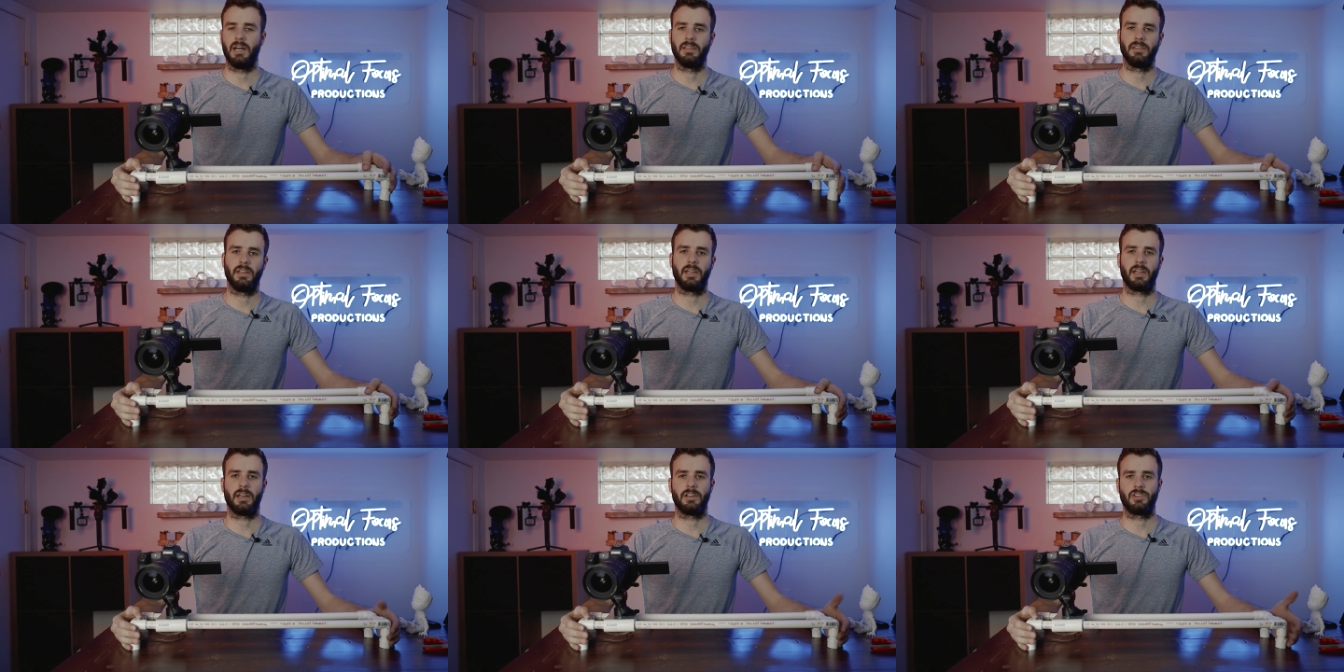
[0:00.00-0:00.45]
on
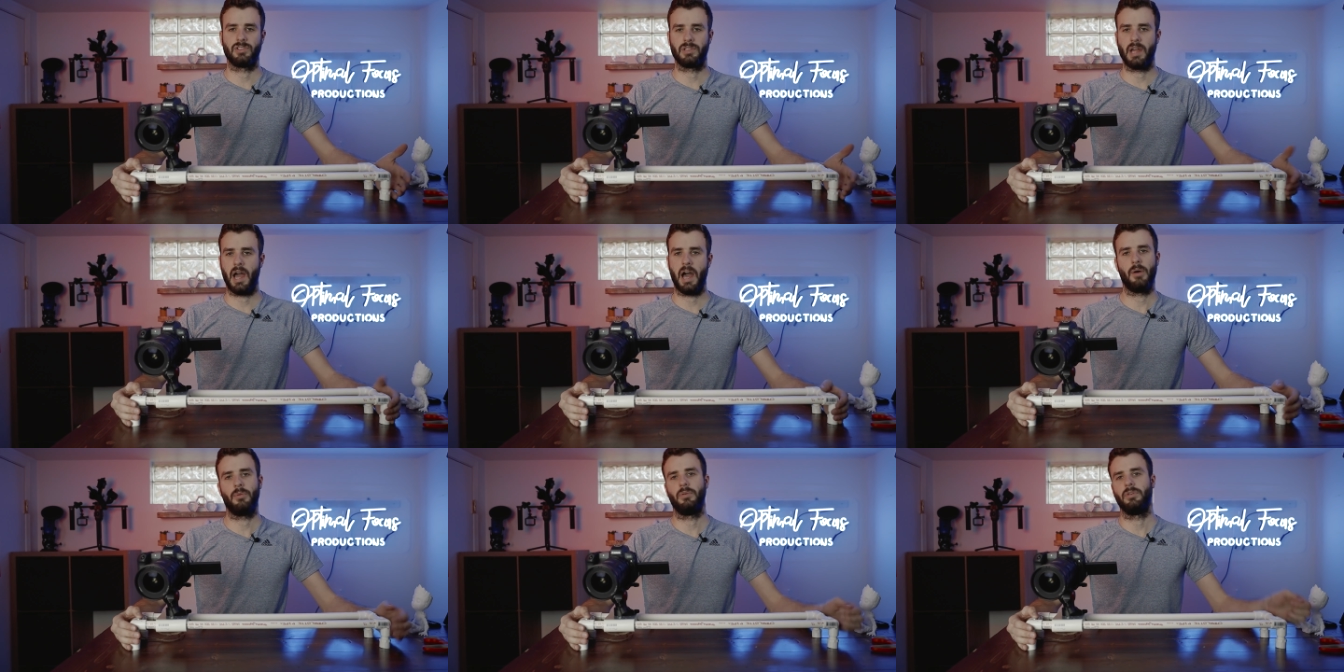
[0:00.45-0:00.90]
like a
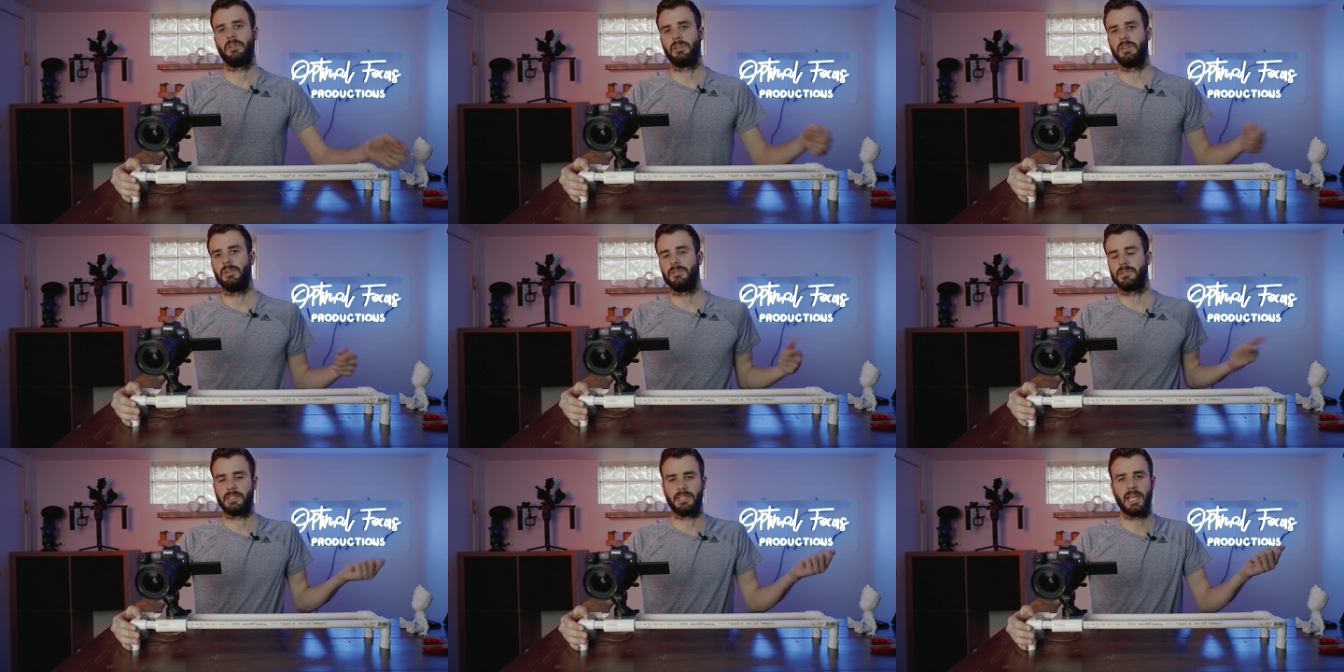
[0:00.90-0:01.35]
towel and
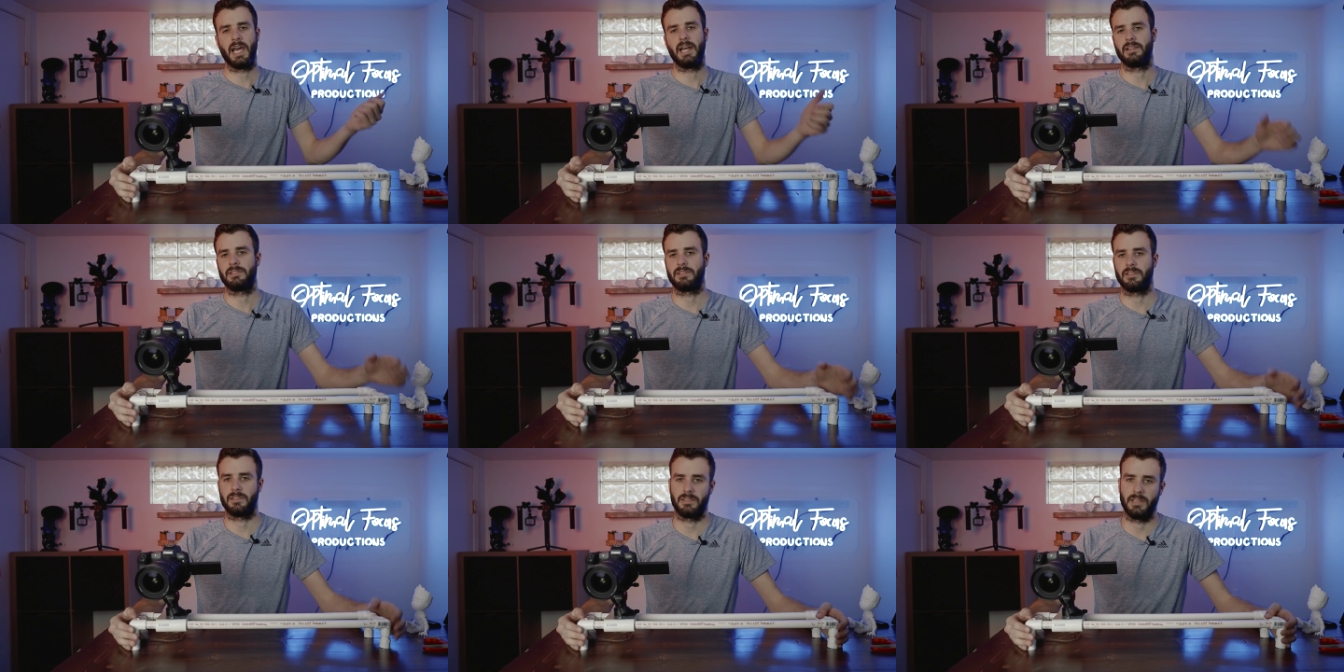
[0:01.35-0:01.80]
using that
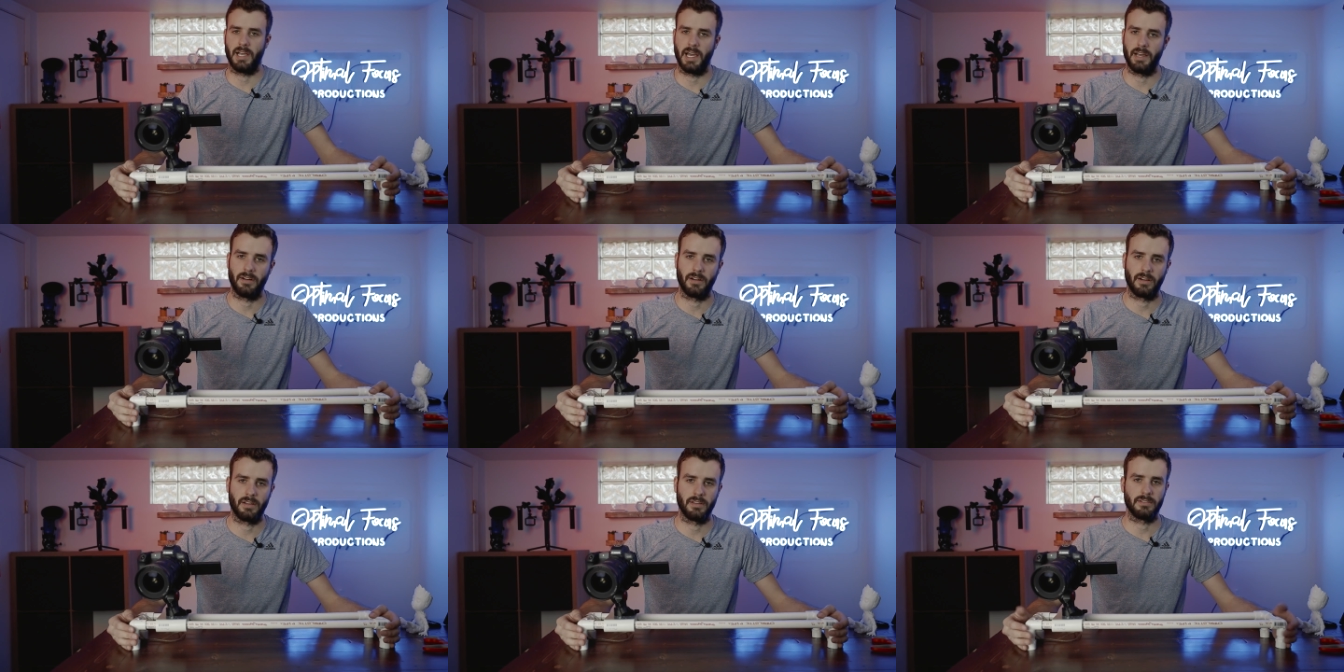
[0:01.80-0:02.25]
as a
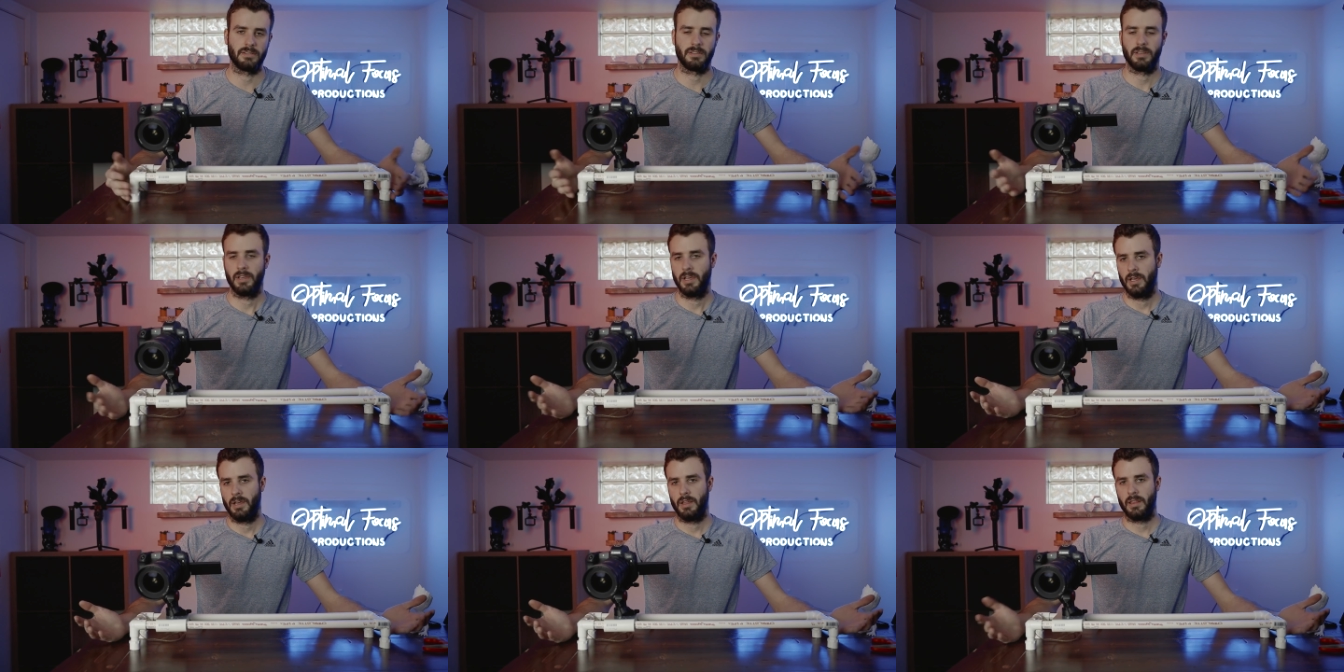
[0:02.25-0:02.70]
slider because
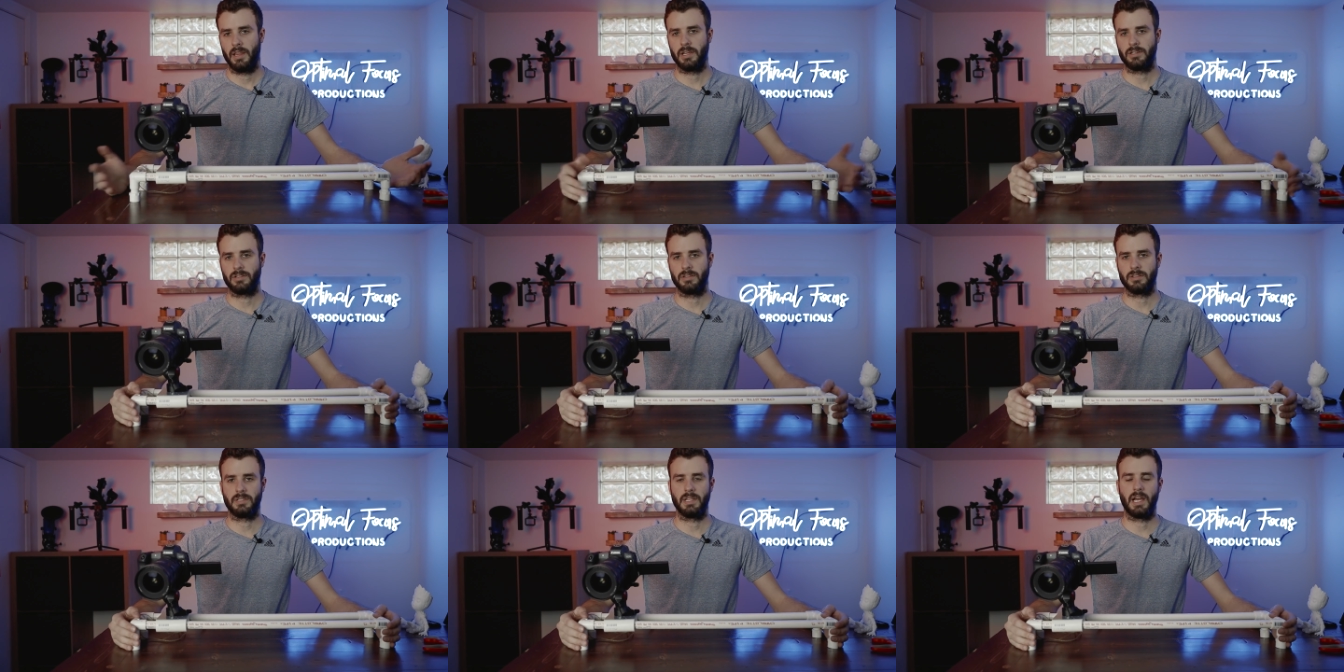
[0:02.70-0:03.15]

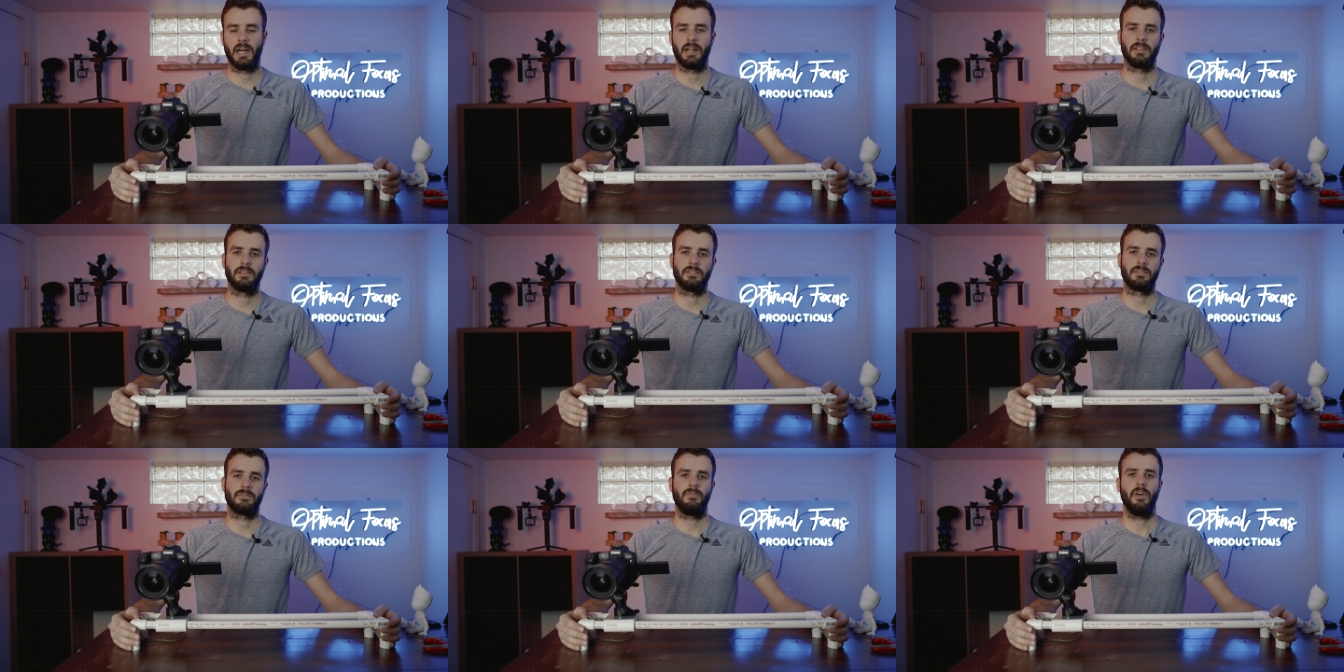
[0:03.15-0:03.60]
that's just not
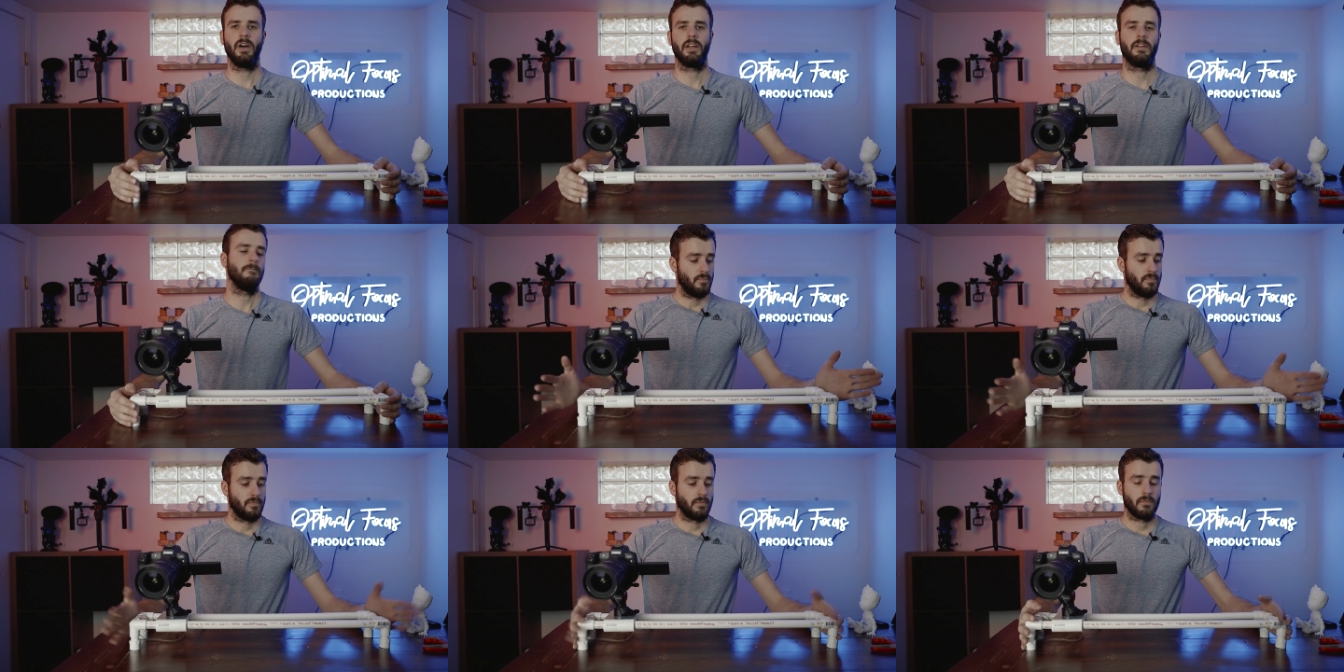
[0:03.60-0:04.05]
as fun.